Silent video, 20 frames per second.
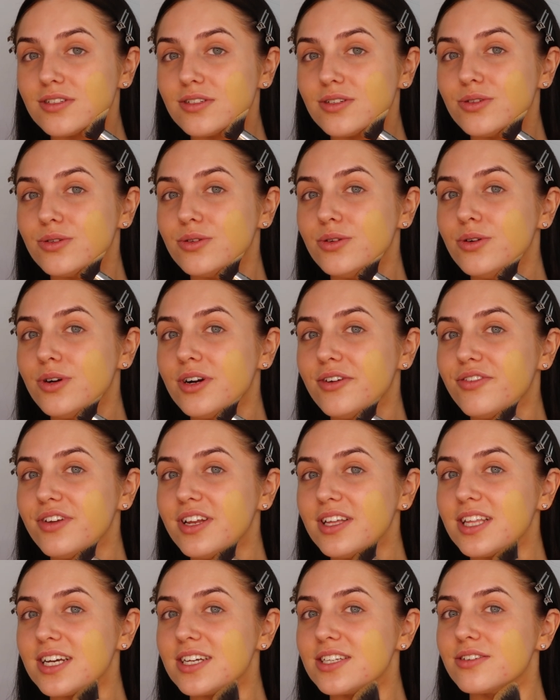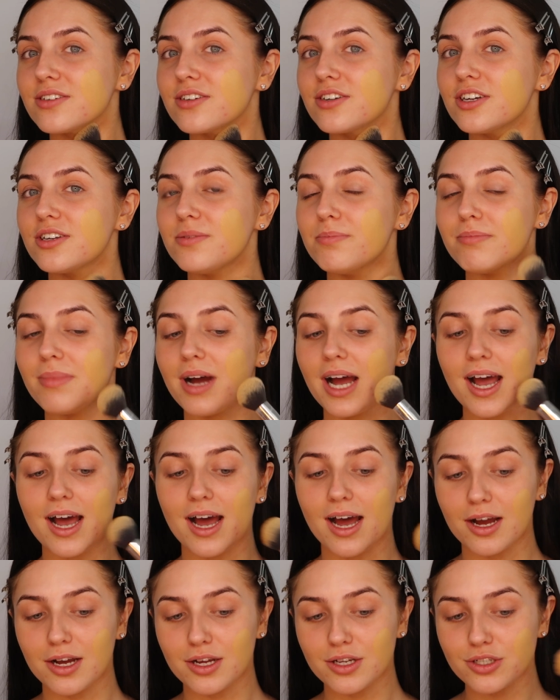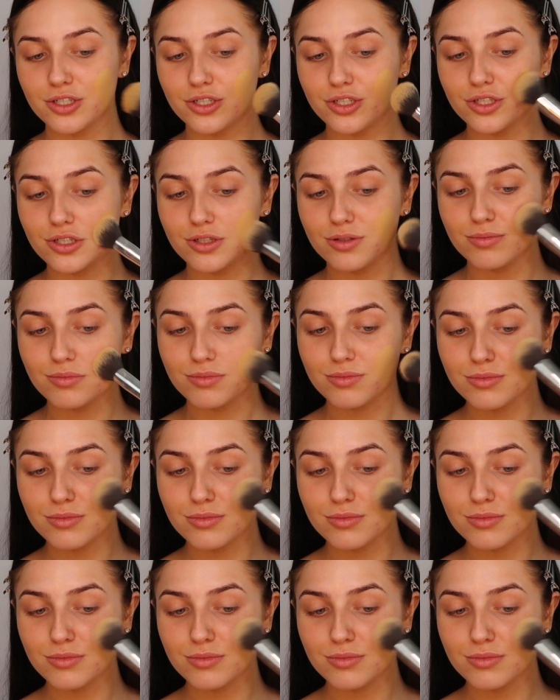Oh, I feel like that's a good match.